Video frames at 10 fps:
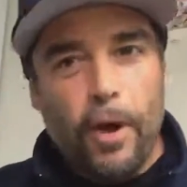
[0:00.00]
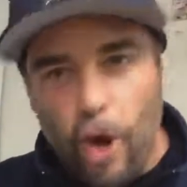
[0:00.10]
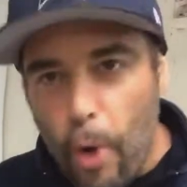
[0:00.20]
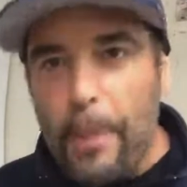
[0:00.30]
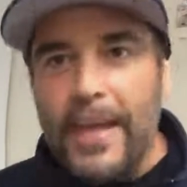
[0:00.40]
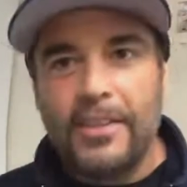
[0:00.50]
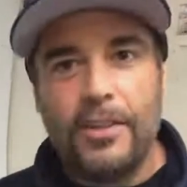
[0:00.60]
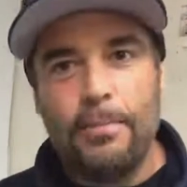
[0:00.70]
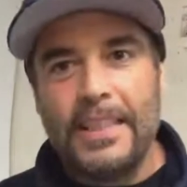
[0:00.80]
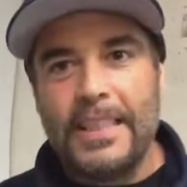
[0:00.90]
Go make
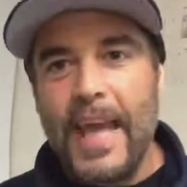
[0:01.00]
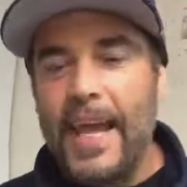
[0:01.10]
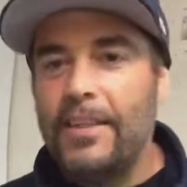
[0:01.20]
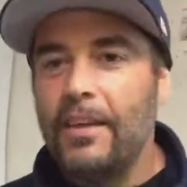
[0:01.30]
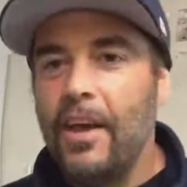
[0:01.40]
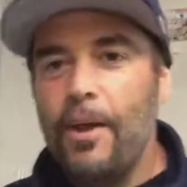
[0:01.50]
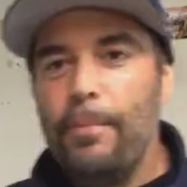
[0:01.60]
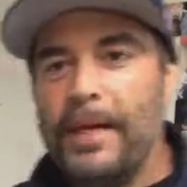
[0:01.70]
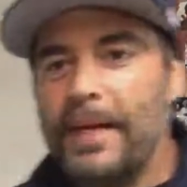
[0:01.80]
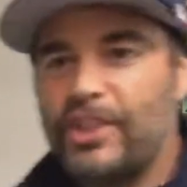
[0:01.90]
some mistakes,
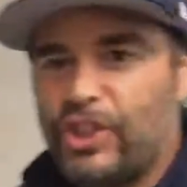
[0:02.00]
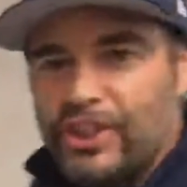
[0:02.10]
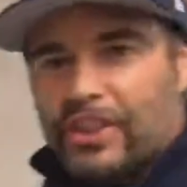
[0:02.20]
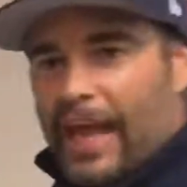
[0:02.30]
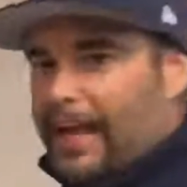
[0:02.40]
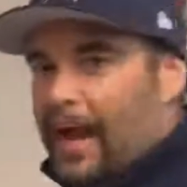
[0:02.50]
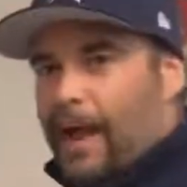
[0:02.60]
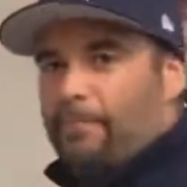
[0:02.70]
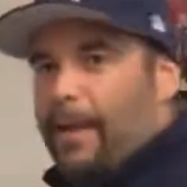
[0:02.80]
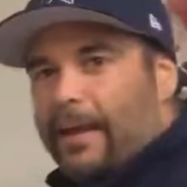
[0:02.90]
because just like
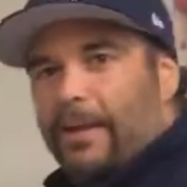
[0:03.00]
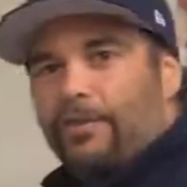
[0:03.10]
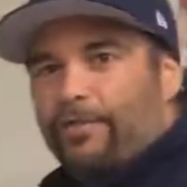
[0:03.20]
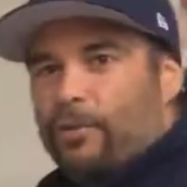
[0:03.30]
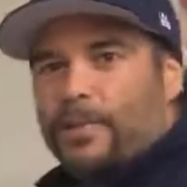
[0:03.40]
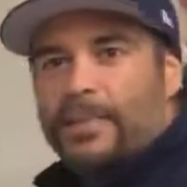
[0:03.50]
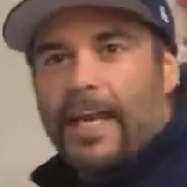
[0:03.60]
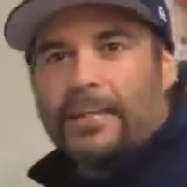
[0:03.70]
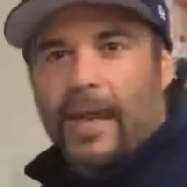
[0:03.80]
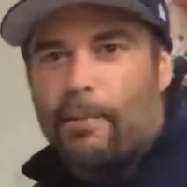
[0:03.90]
I'm making a few
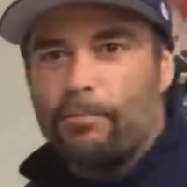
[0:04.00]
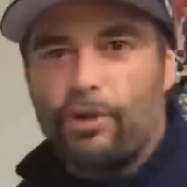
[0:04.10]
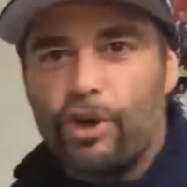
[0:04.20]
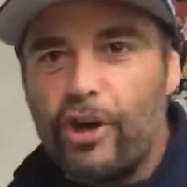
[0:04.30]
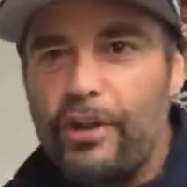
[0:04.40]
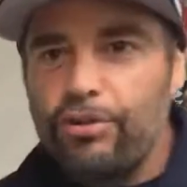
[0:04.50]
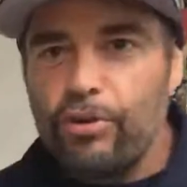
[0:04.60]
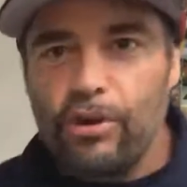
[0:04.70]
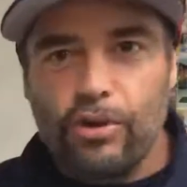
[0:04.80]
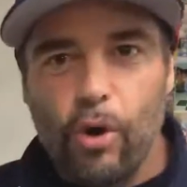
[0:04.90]
mistakes, I'm learning
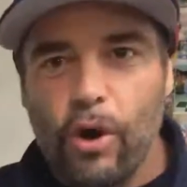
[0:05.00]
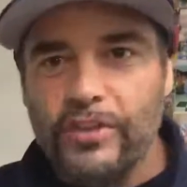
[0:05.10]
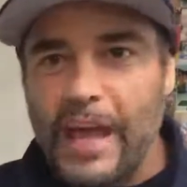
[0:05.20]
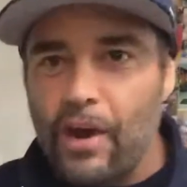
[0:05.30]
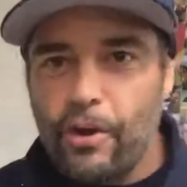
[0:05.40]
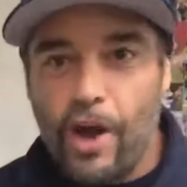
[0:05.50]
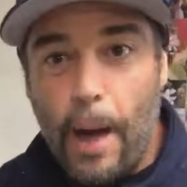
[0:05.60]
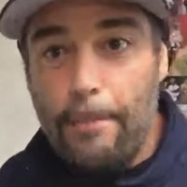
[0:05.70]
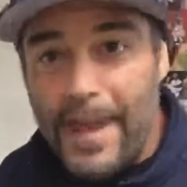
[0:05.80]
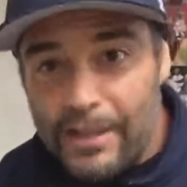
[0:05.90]
through the course how to
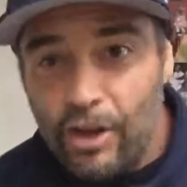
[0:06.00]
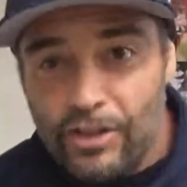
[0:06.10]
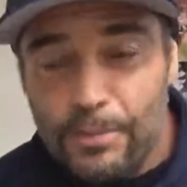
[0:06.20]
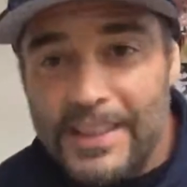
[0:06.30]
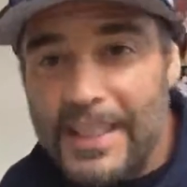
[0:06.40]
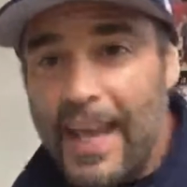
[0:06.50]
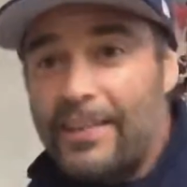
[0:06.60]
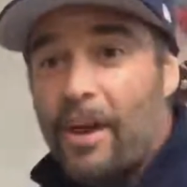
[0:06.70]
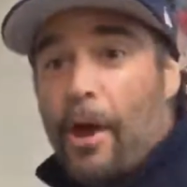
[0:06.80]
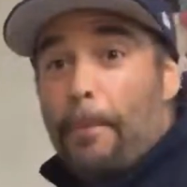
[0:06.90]
not make those
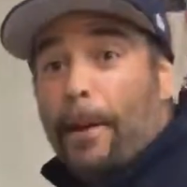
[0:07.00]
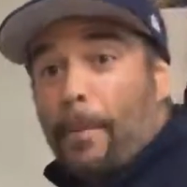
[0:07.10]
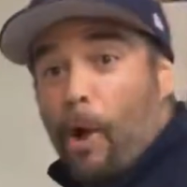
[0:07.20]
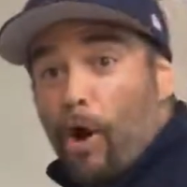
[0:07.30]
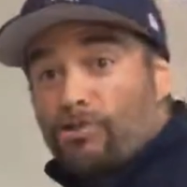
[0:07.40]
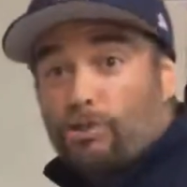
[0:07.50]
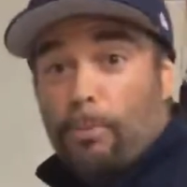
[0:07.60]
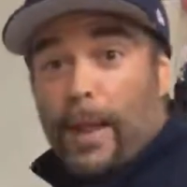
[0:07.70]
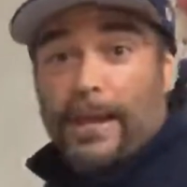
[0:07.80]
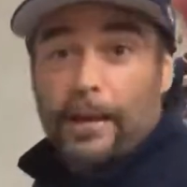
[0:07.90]
mistakes, but I'm also
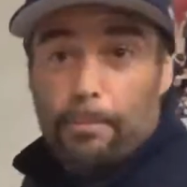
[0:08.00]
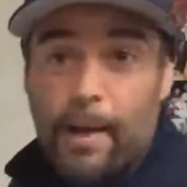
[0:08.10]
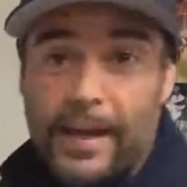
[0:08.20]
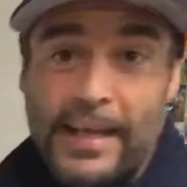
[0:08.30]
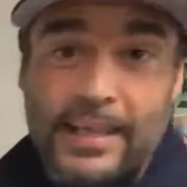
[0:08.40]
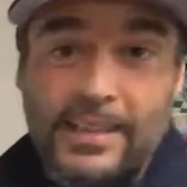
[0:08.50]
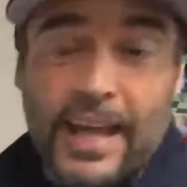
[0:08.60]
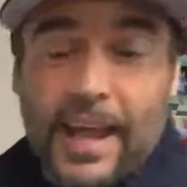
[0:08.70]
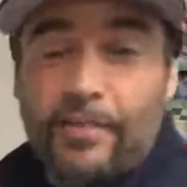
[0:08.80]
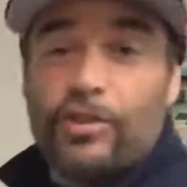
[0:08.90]
making money because
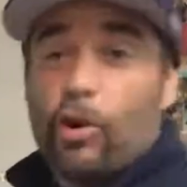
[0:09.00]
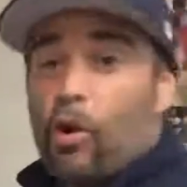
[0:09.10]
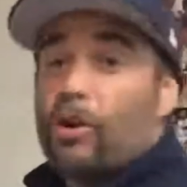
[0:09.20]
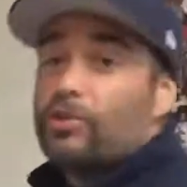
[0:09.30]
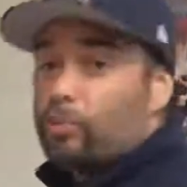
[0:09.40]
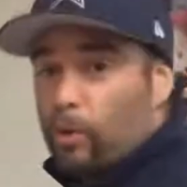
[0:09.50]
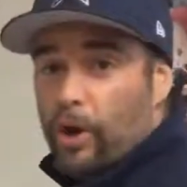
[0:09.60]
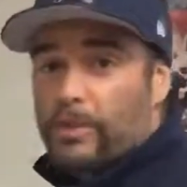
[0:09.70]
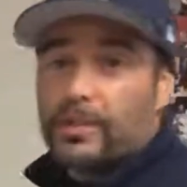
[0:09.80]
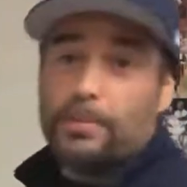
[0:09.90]
Dave's course works.